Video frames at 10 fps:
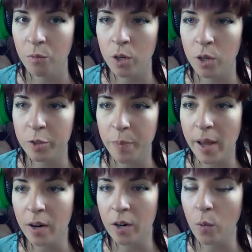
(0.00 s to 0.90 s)
works
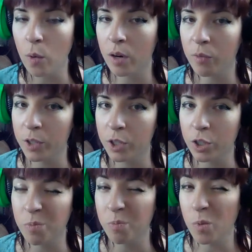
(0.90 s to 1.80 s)
better or if we
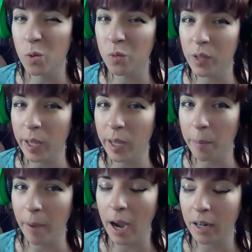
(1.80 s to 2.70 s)
should move it
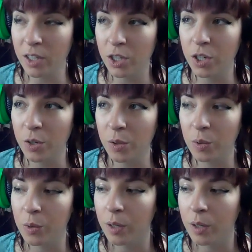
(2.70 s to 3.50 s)
back to.